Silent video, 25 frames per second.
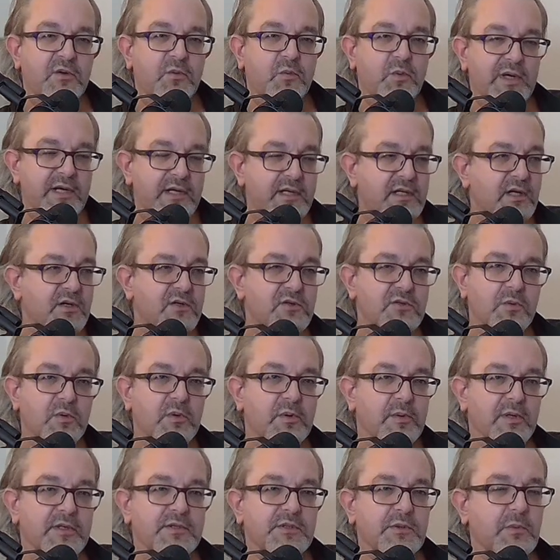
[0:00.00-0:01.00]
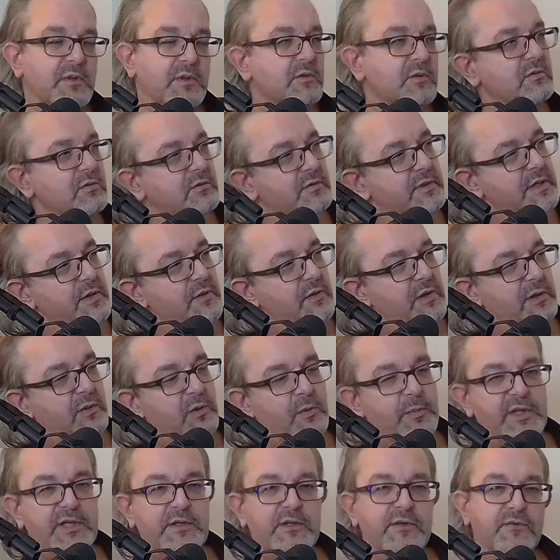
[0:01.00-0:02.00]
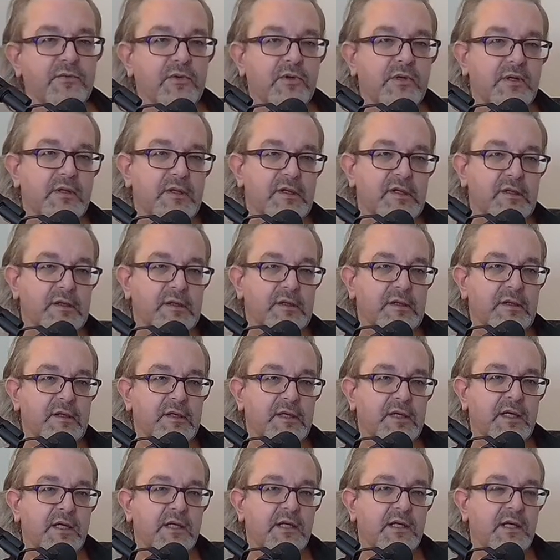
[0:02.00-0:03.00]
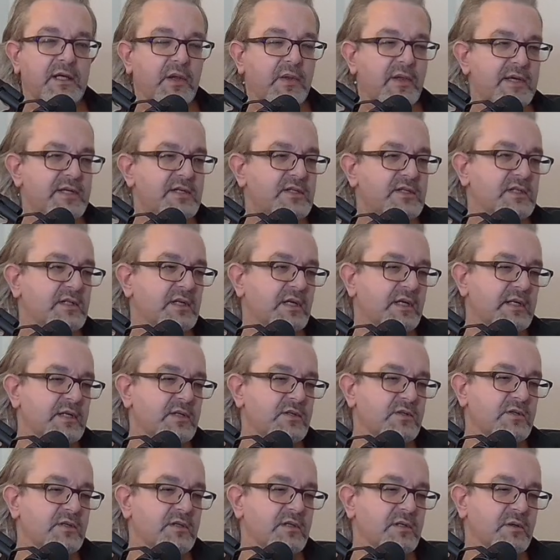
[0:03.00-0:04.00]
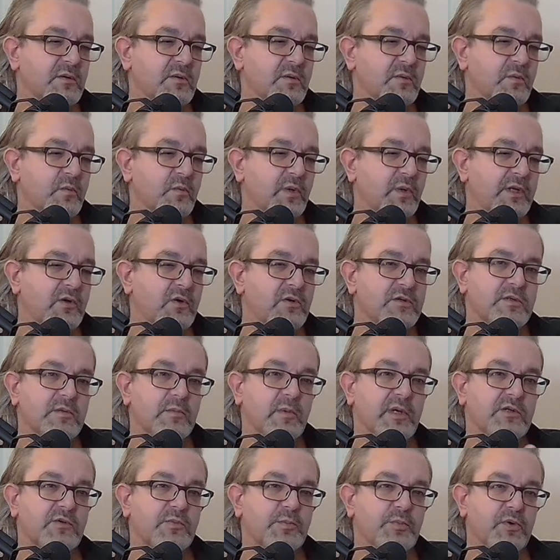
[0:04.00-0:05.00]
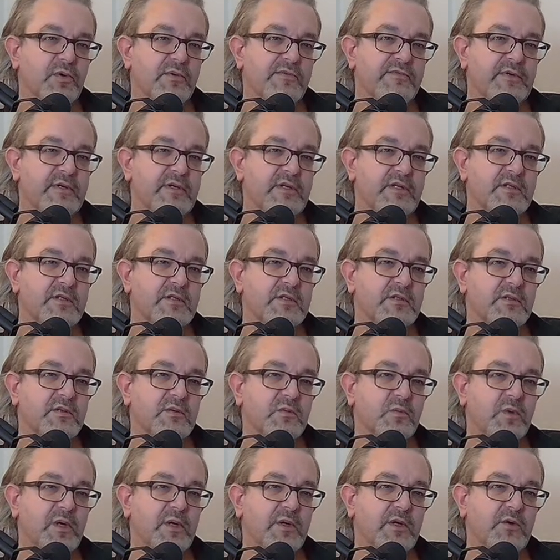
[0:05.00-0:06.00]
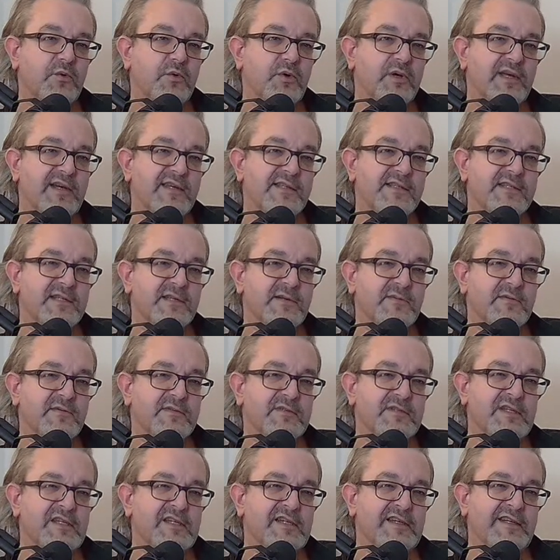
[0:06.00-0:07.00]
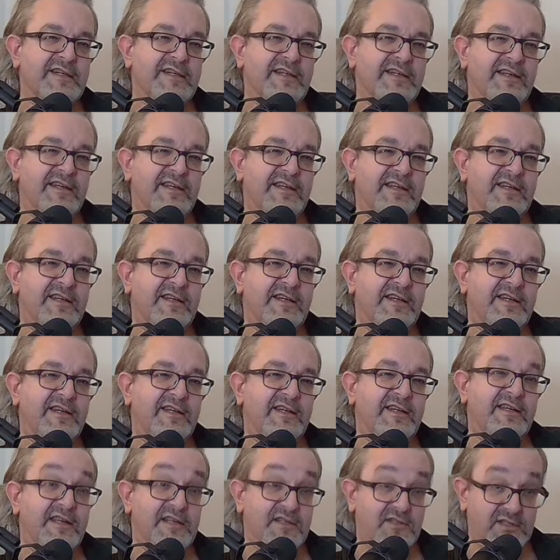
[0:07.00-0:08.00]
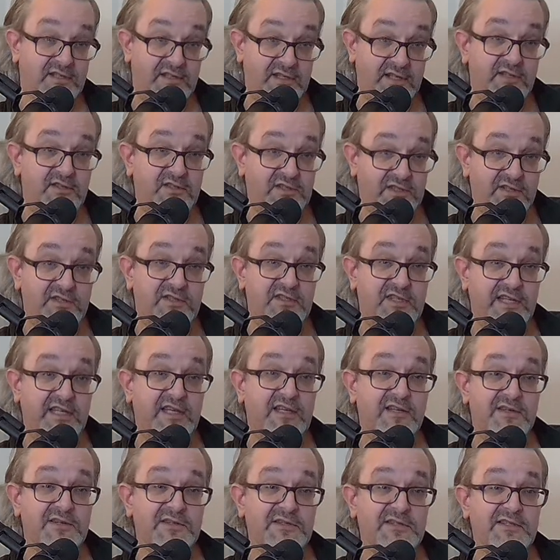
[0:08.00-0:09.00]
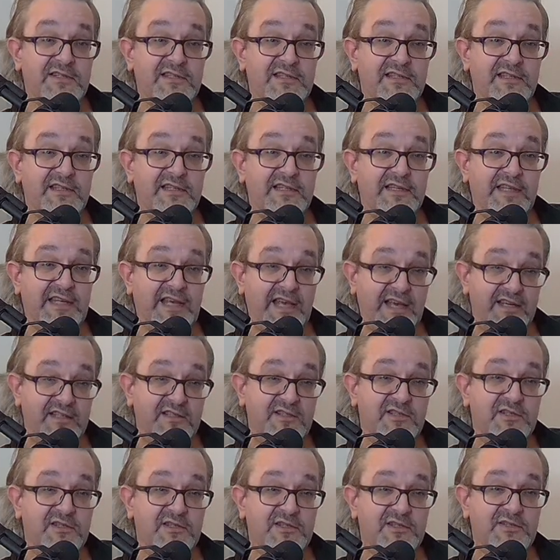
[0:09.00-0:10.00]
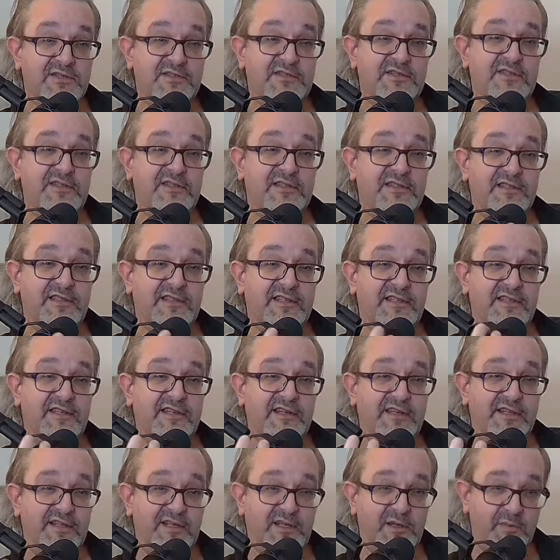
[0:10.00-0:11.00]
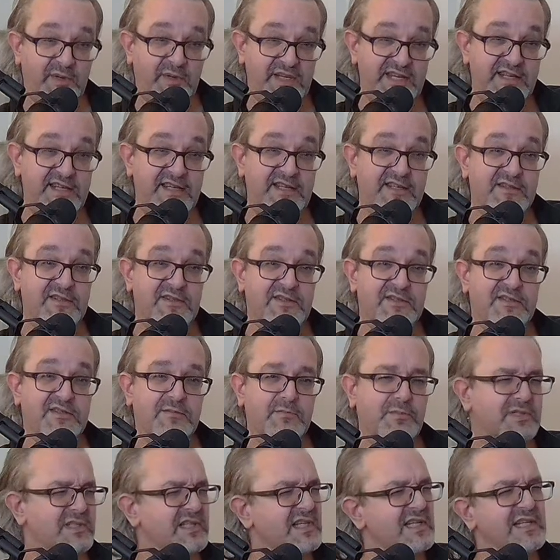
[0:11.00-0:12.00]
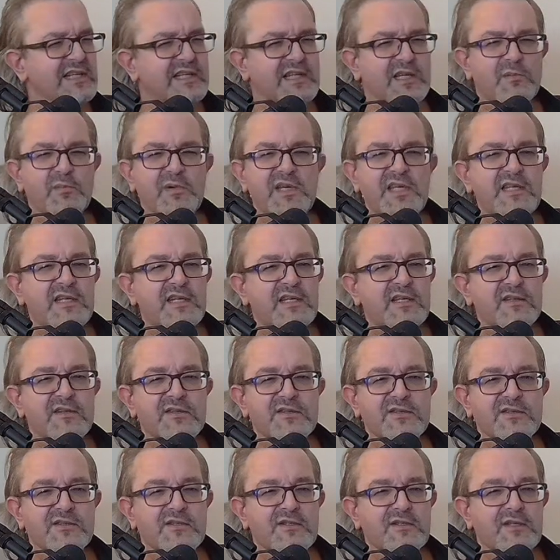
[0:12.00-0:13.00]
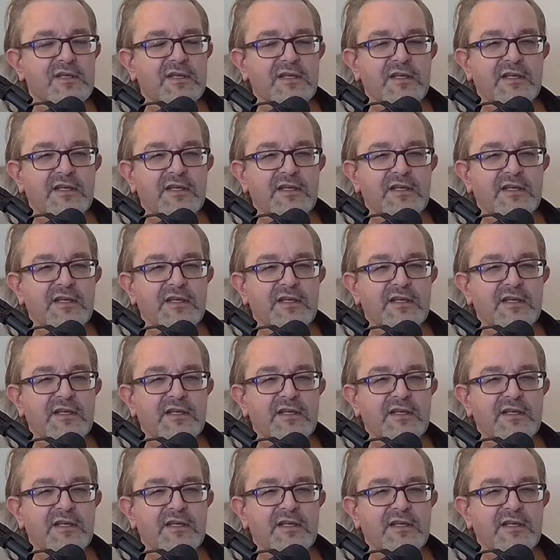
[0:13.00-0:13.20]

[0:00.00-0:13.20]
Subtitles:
The weirdos were the ones that, they're a little bit different, aren't they? You know, these days, we're not so much prophets, we're creatives. It's the singers and the actors and the comedians, particularly comedians.